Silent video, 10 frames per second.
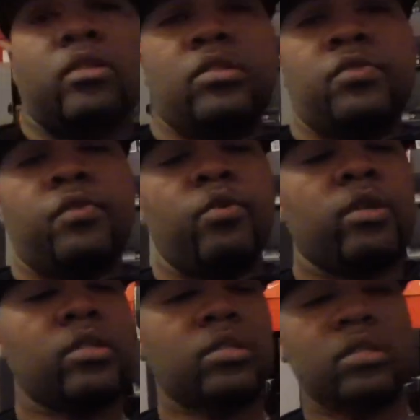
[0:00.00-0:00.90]
let's
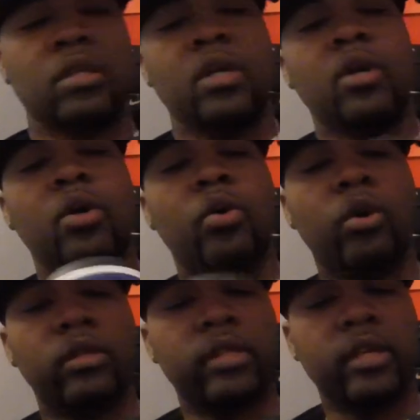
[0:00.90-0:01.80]
focus
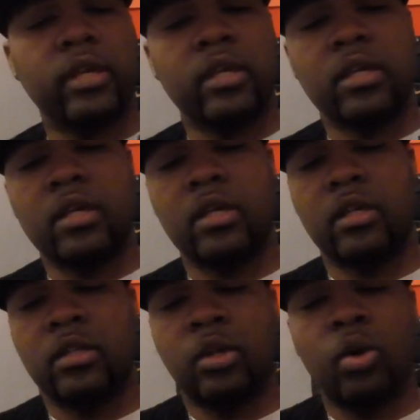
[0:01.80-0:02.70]
on the
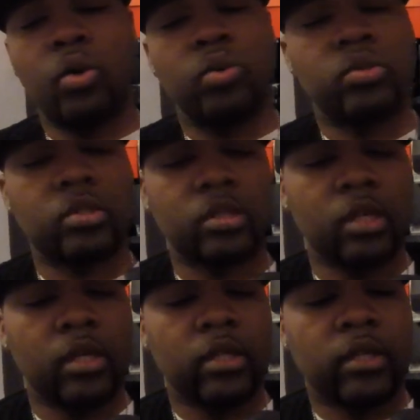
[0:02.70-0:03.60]
lows.
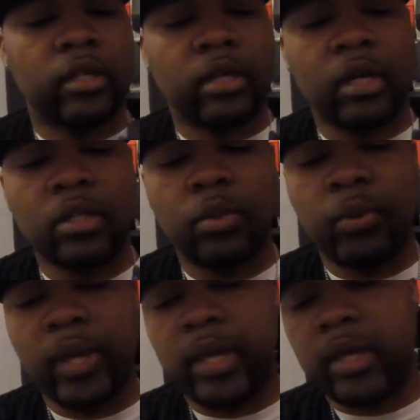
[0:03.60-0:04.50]
The
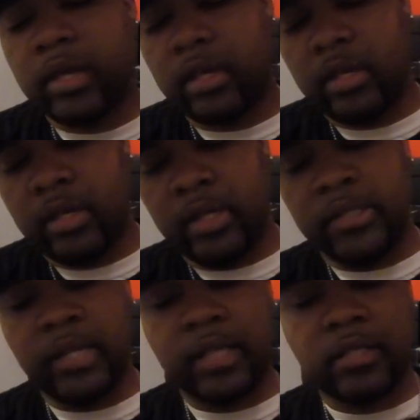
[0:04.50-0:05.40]
colorway
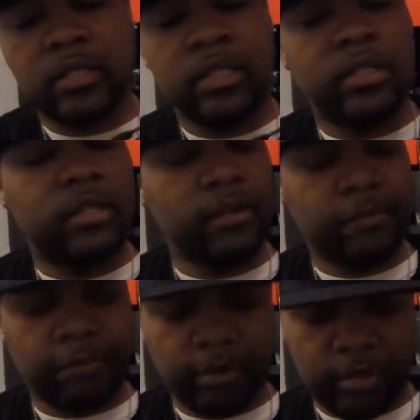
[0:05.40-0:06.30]
is actually
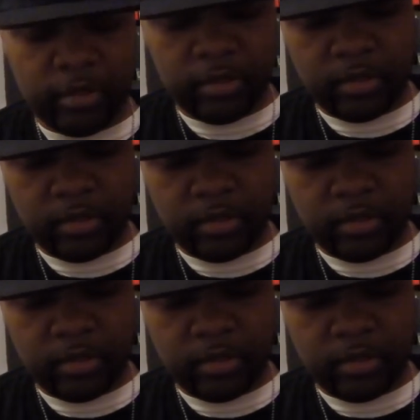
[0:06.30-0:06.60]
different.